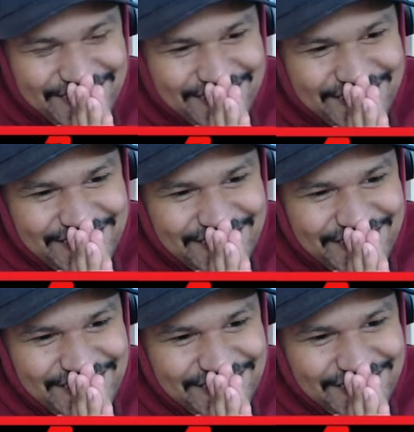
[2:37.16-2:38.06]

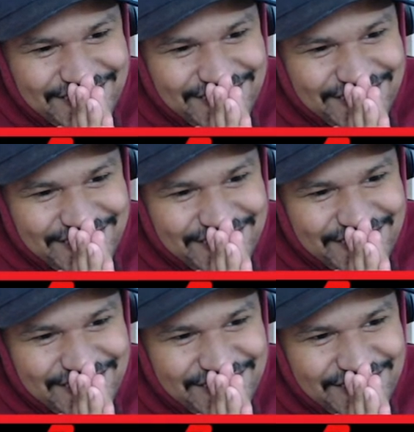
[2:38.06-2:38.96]
[no speech]